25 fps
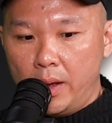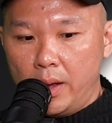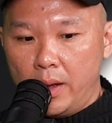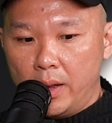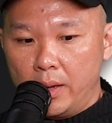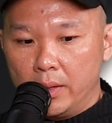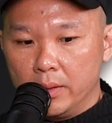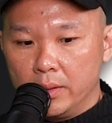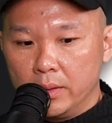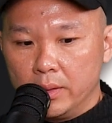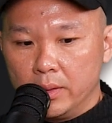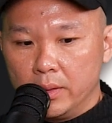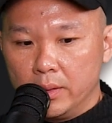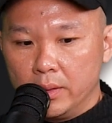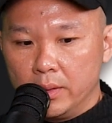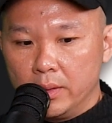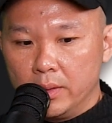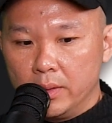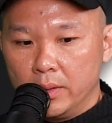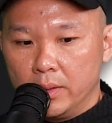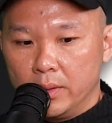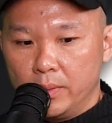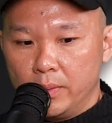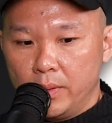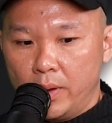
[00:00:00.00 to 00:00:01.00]
And
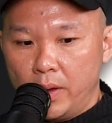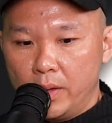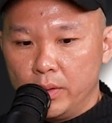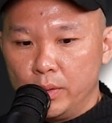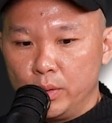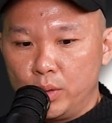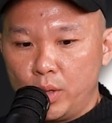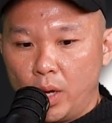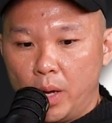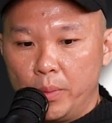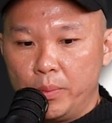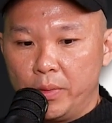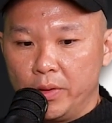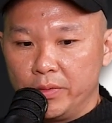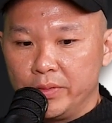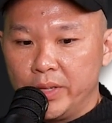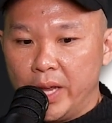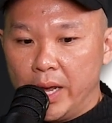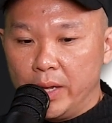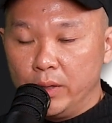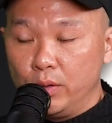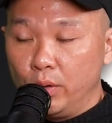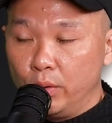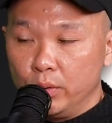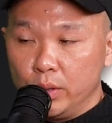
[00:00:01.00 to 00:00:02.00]
on top of
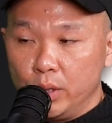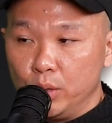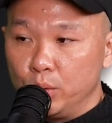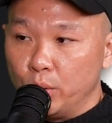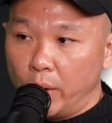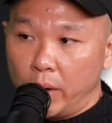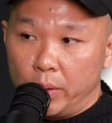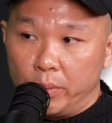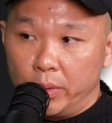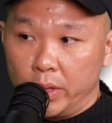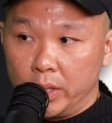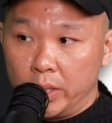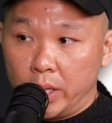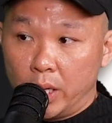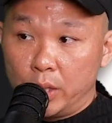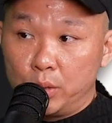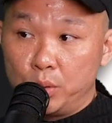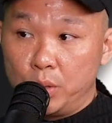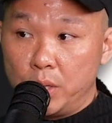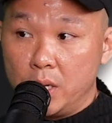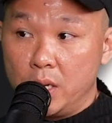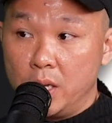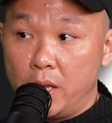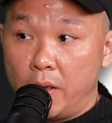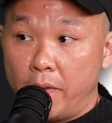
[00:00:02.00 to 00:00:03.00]
that, not only do I want to take
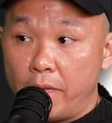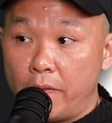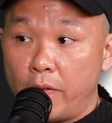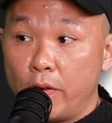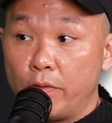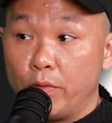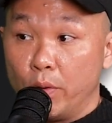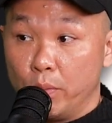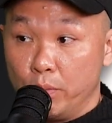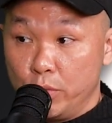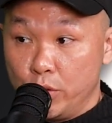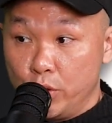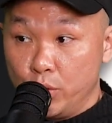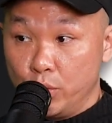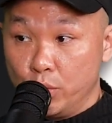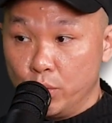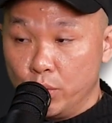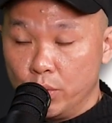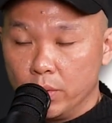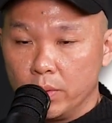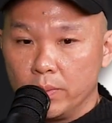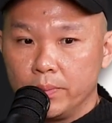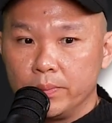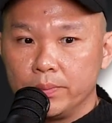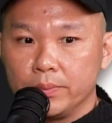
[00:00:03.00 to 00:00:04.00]
3 ETH from you,
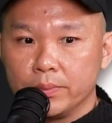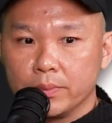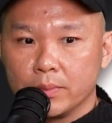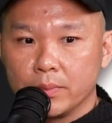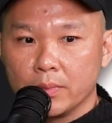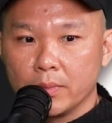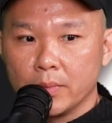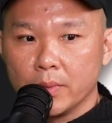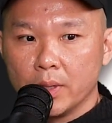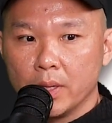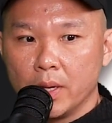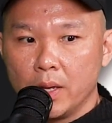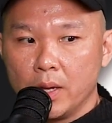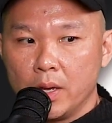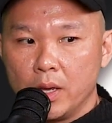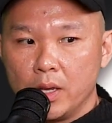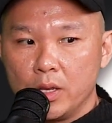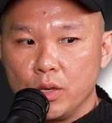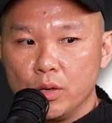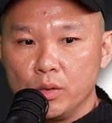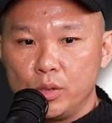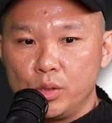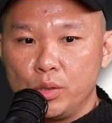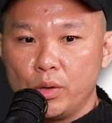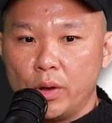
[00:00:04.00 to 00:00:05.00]

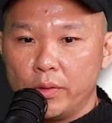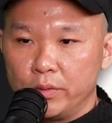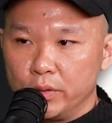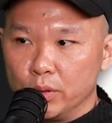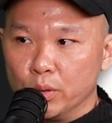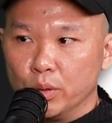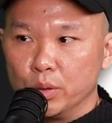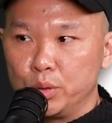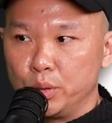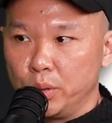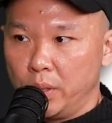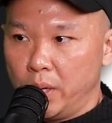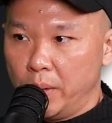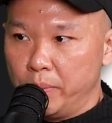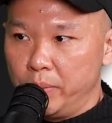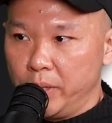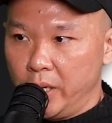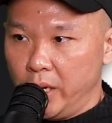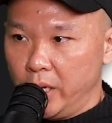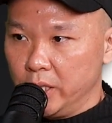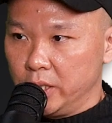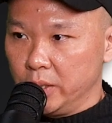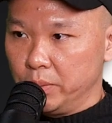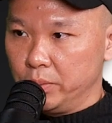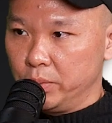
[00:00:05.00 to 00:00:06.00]
you still have to go through an
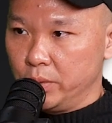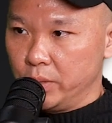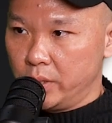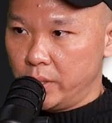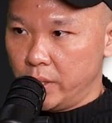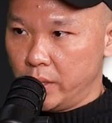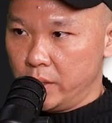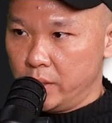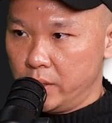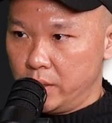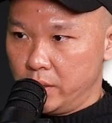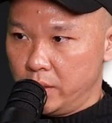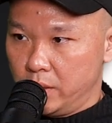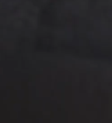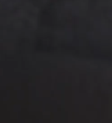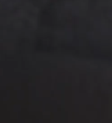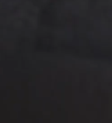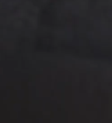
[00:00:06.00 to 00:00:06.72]
application process.